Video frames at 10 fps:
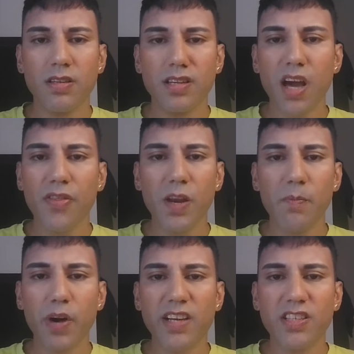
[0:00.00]

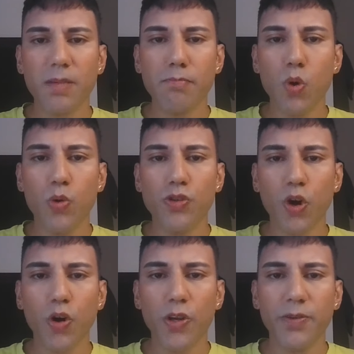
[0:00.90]
Nothing brings them more
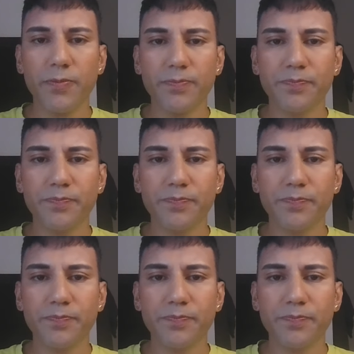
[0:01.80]
joy